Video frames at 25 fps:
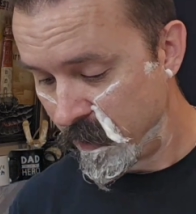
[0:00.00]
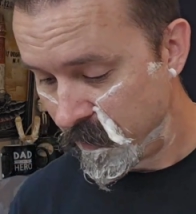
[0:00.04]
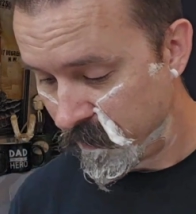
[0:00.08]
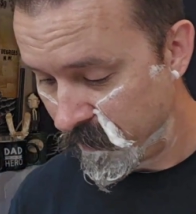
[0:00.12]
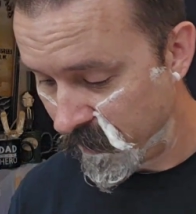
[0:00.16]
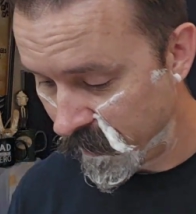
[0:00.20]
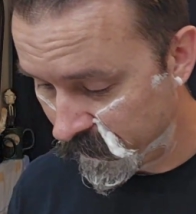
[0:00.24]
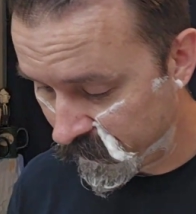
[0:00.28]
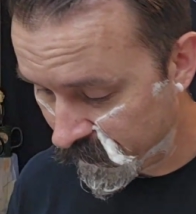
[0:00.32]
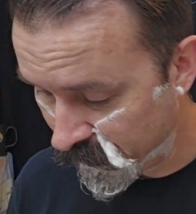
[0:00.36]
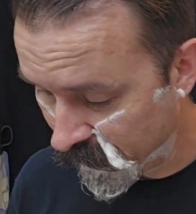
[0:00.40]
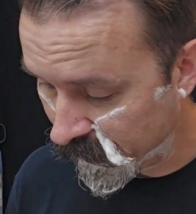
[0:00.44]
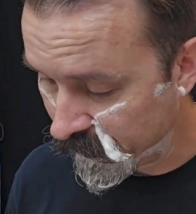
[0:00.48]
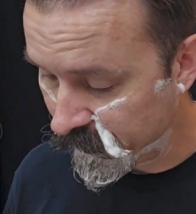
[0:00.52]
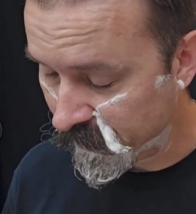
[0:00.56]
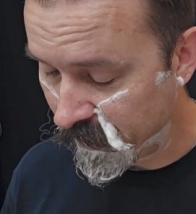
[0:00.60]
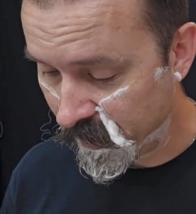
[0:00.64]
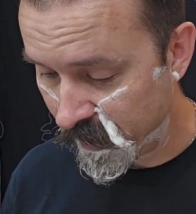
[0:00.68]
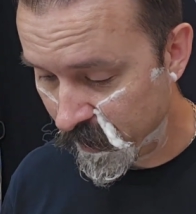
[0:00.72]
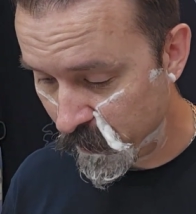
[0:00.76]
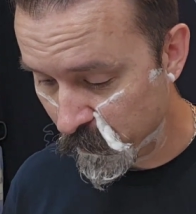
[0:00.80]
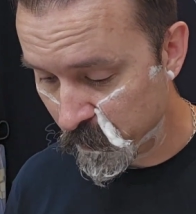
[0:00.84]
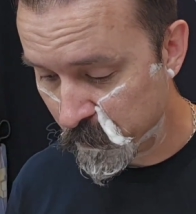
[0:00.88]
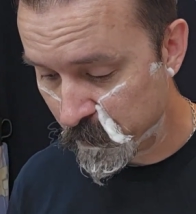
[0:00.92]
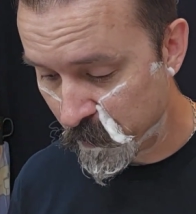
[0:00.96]
They think that
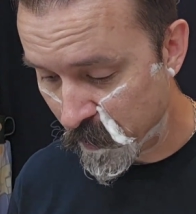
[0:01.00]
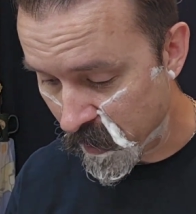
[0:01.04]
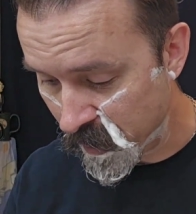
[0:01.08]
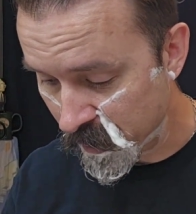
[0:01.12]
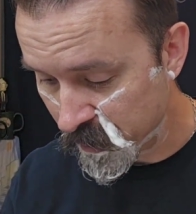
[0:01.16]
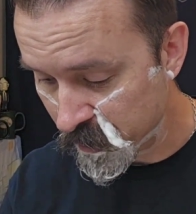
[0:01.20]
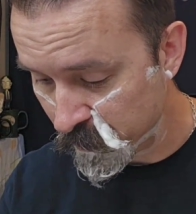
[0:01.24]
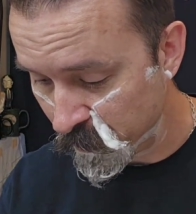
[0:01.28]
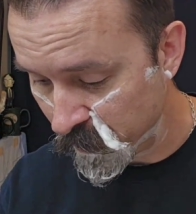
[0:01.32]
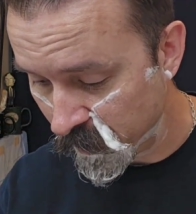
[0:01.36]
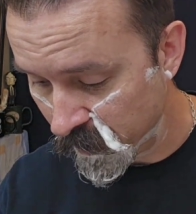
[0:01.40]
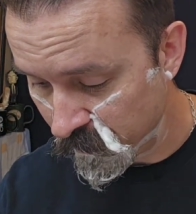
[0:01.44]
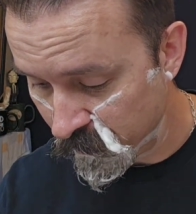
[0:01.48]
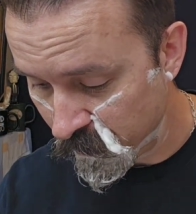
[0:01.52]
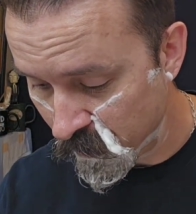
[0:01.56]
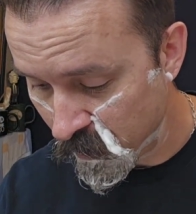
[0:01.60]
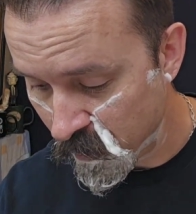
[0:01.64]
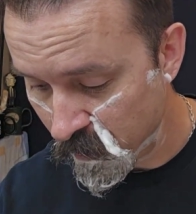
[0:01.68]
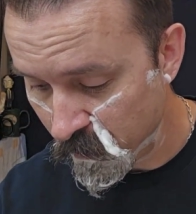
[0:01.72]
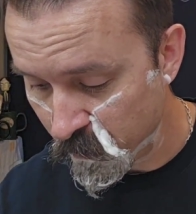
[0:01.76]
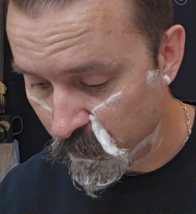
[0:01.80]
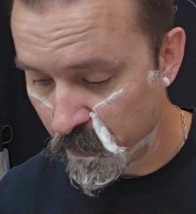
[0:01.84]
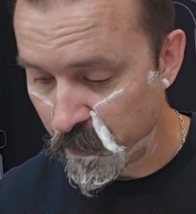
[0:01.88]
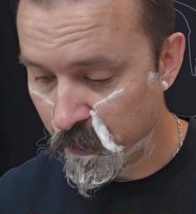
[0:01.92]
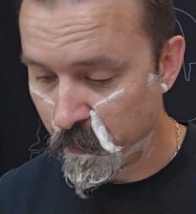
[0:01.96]
he was possibly
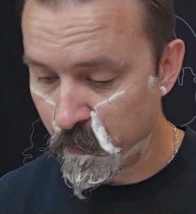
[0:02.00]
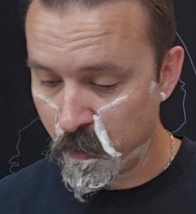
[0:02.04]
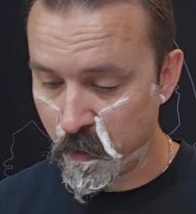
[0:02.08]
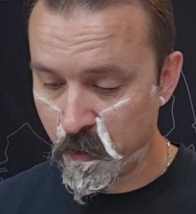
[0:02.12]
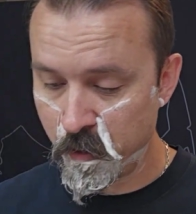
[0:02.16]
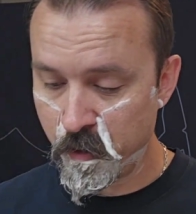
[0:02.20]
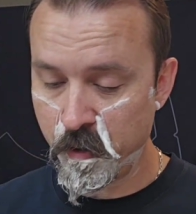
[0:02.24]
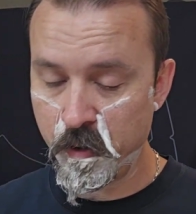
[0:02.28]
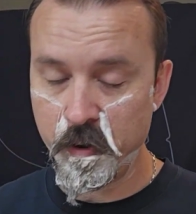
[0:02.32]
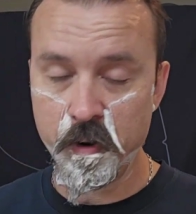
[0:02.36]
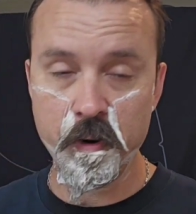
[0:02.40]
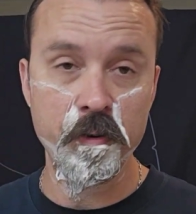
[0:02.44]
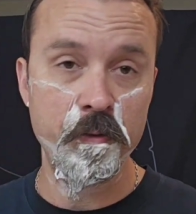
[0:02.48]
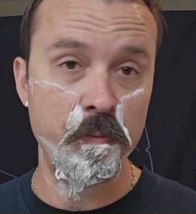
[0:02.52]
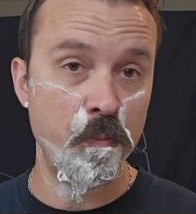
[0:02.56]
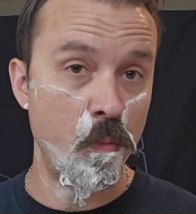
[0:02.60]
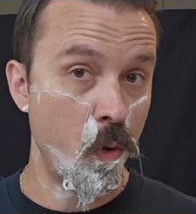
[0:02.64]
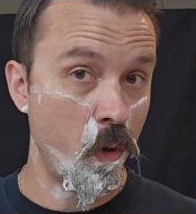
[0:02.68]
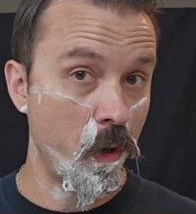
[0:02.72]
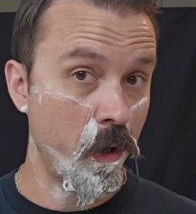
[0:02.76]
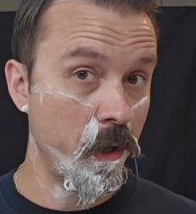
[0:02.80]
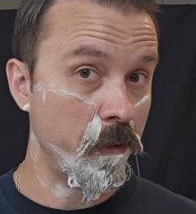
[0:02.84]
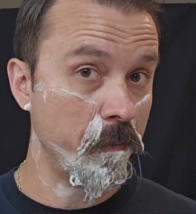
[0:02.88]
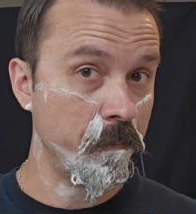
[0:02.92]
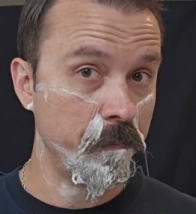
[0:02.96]
involved with the murder of
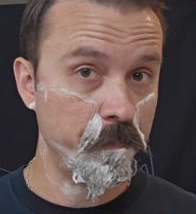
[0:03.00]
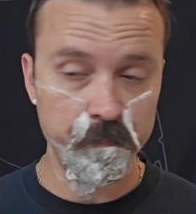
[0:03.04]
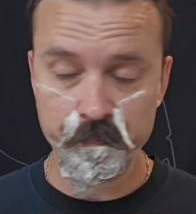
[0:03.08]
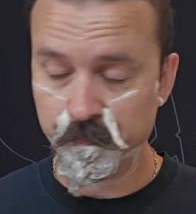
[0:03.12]
Morgan.